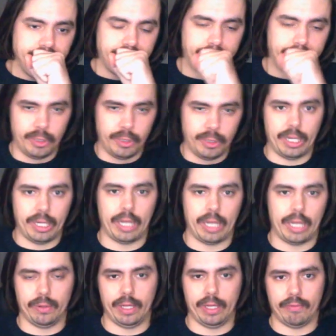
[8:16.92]

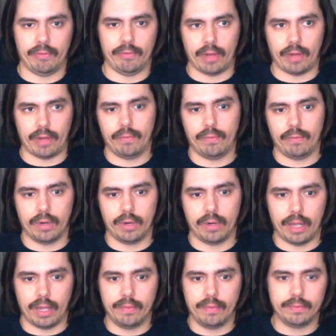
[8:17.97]
Particularly if I want to
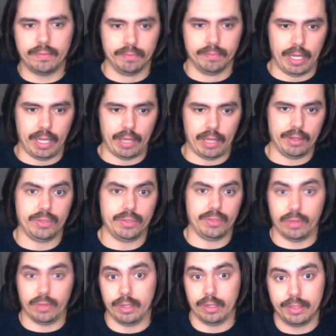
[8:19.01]
make this
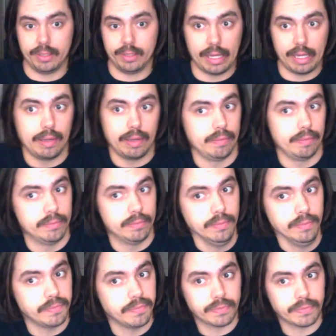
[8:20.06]
one, say,
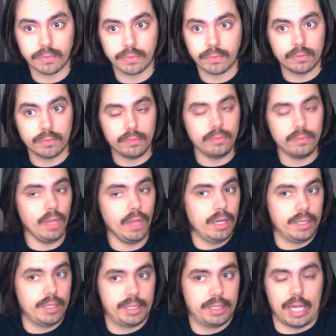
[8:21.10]
a
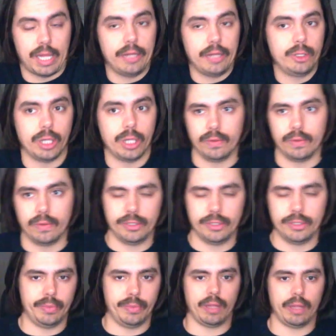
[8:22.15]
slideshow or
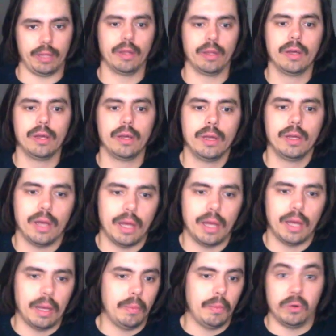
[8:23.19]
something,
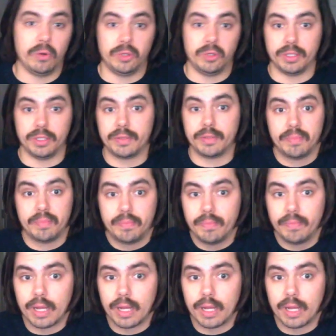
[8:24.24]
or just
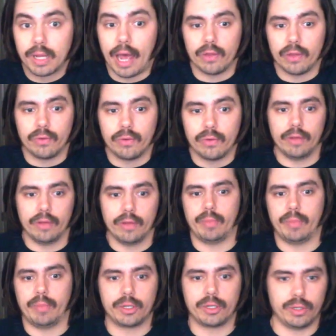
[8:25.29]
a gallery of
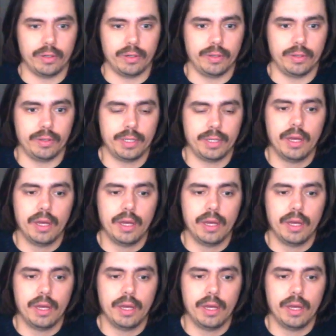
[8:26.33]
pictures.